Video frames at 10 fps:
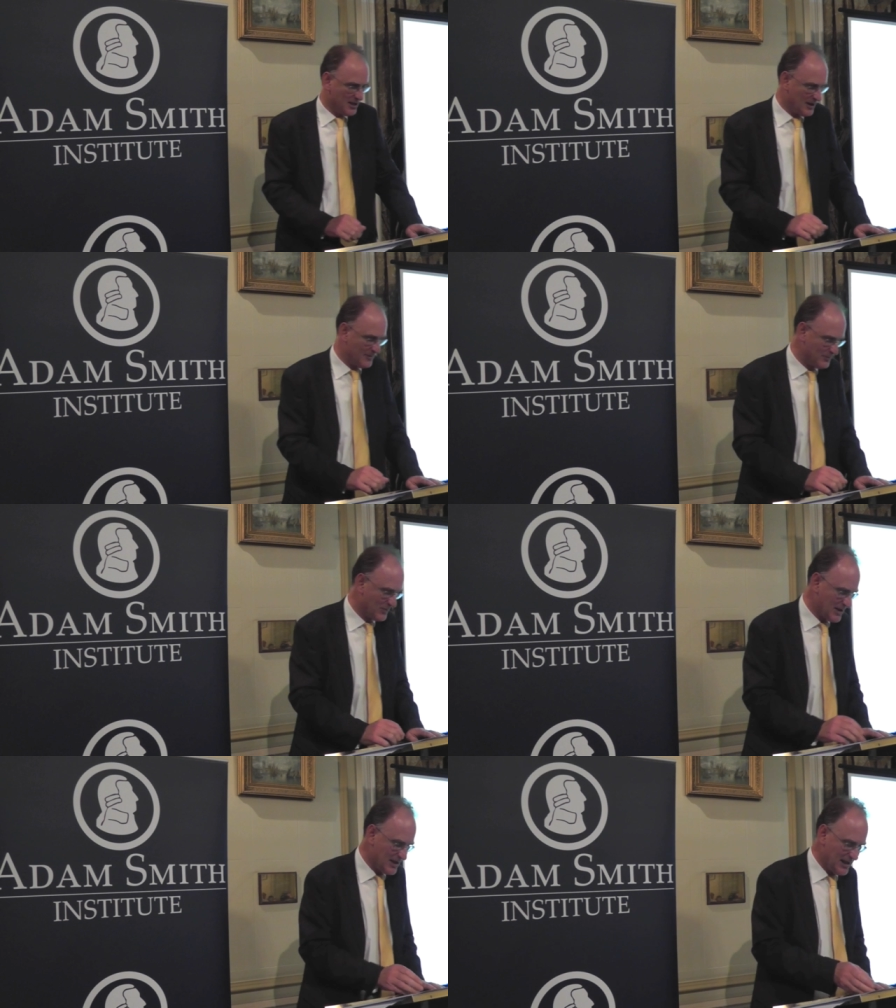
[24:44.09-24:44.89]
Um,
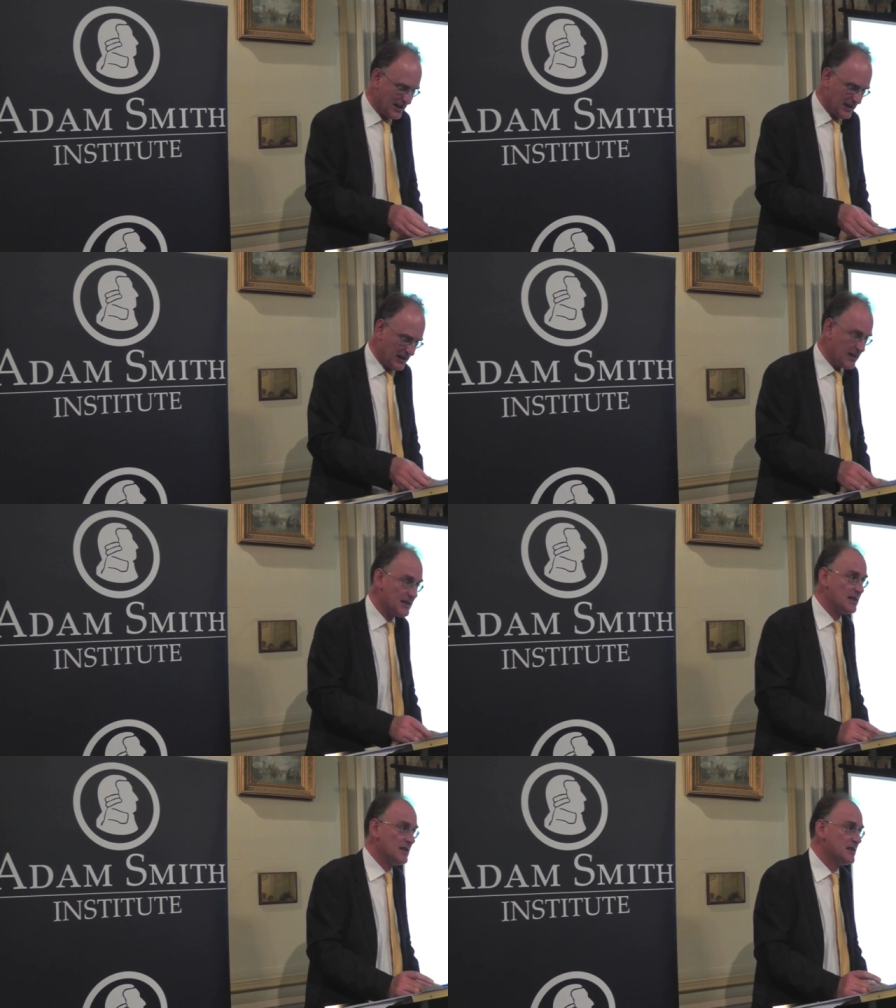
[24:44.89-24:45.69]
it,
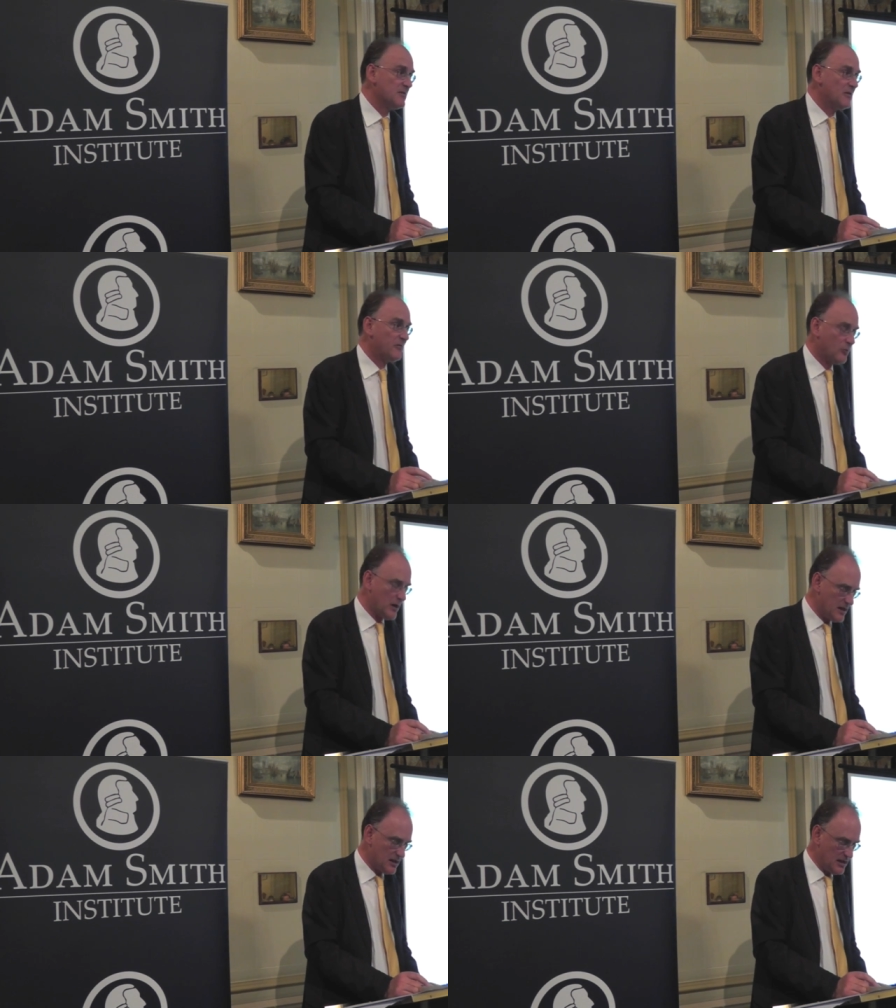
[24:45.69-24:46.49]
the
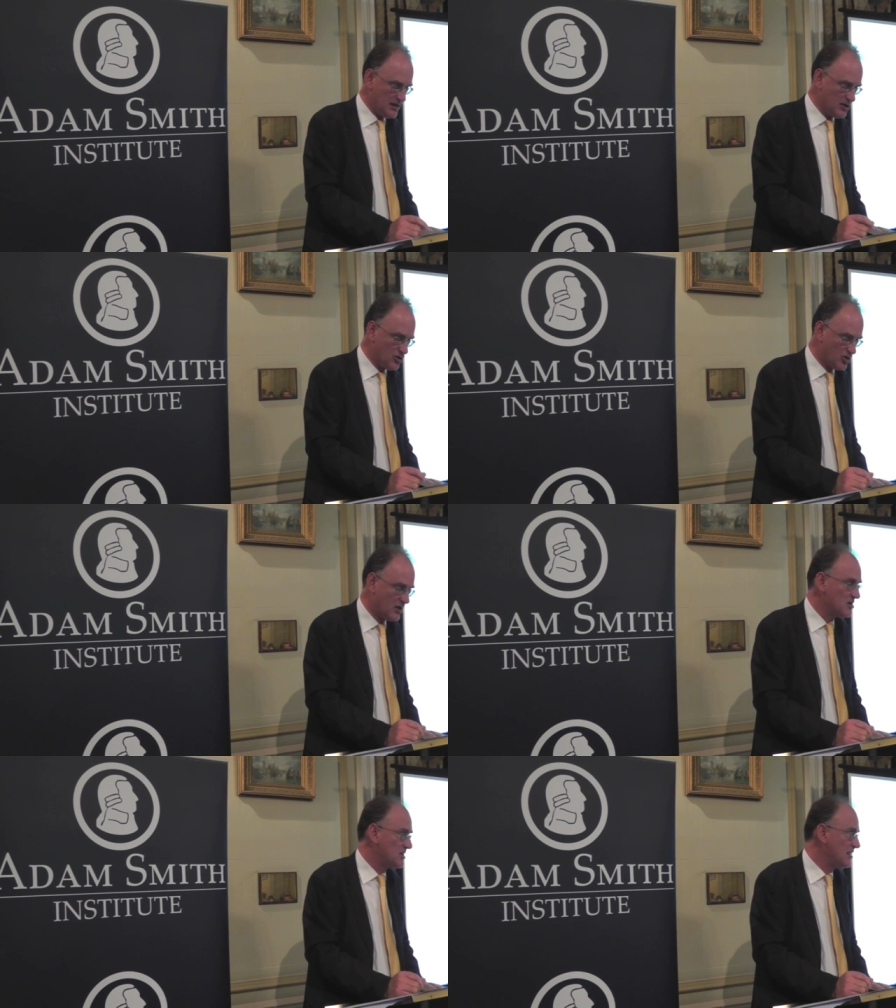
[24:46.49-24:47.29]
Fuegian Indians
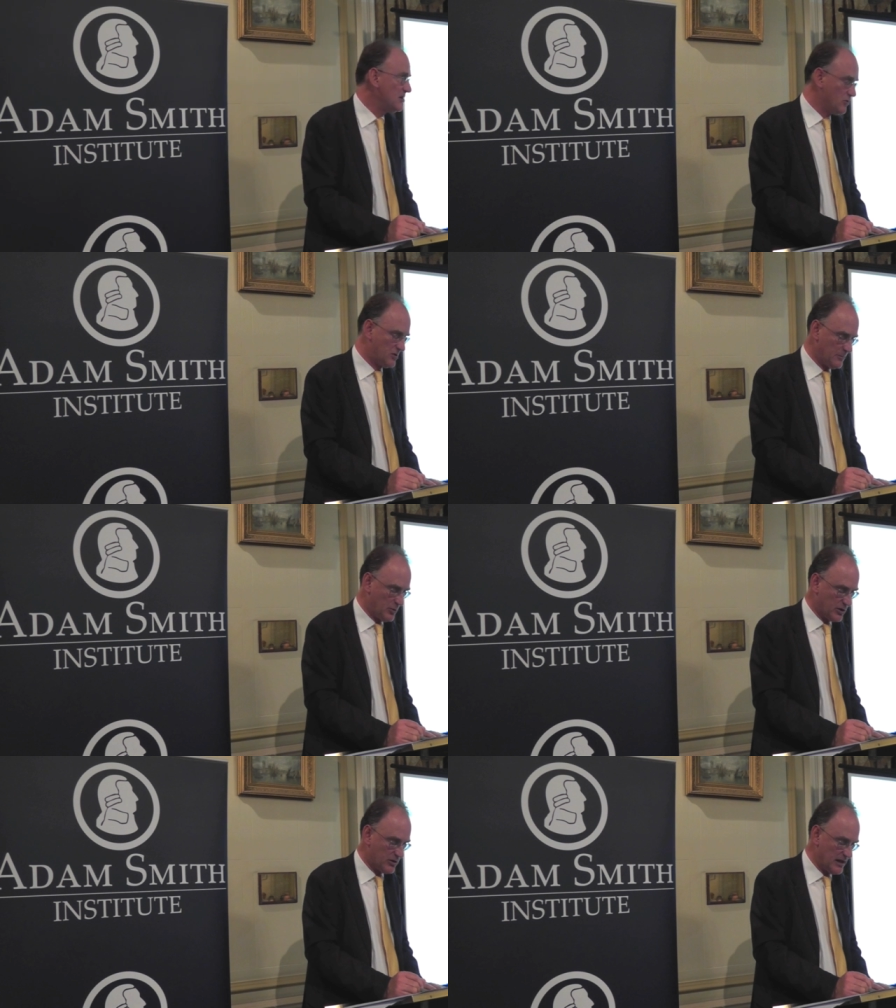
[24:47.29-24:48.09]
continued to
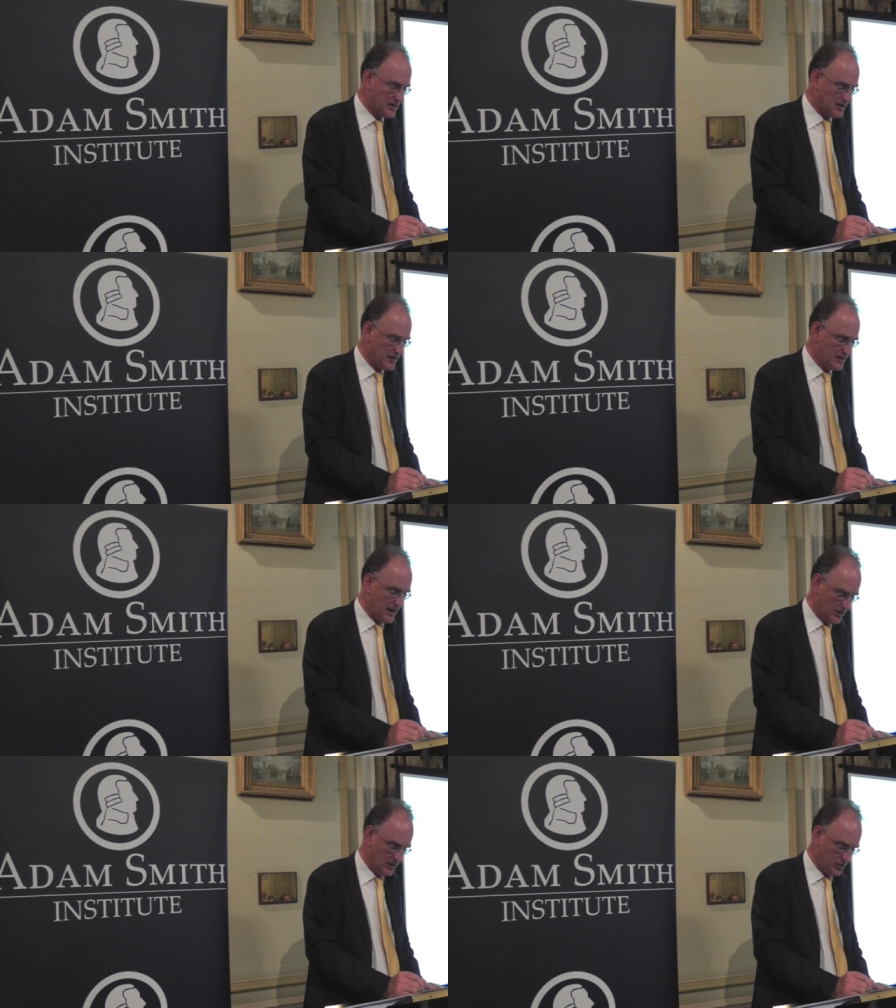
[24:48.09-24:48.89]
progress
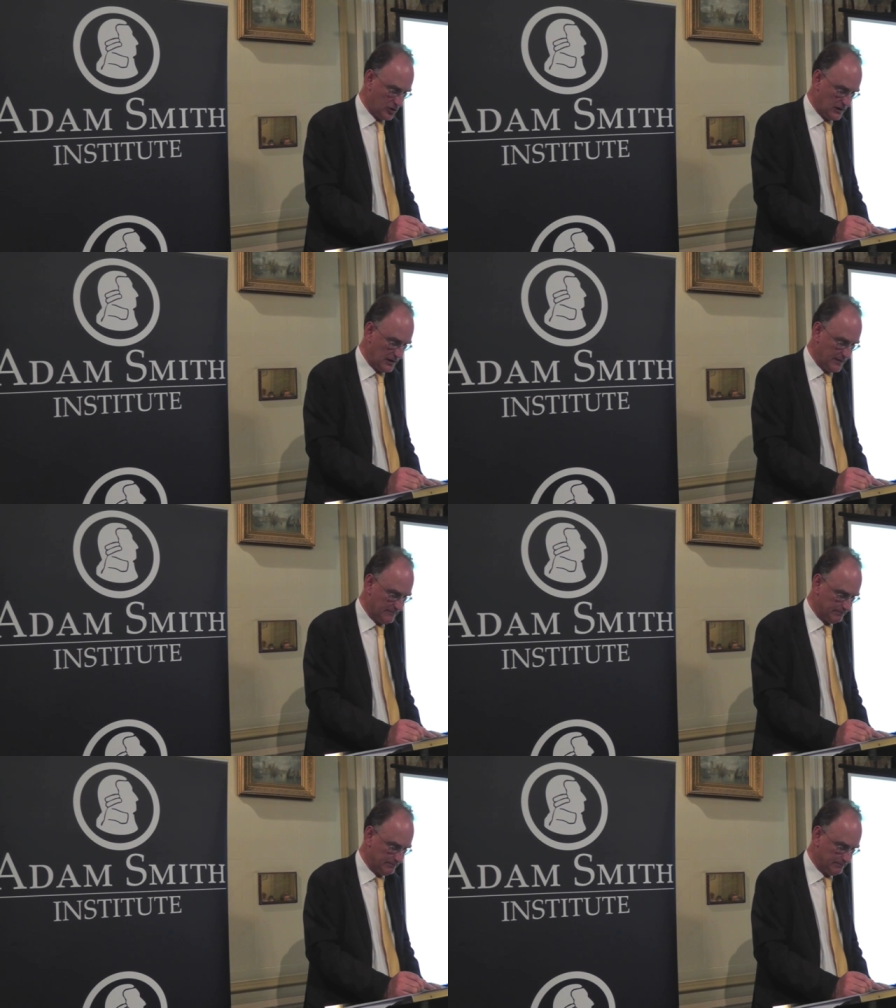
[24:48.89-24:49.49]
technologically.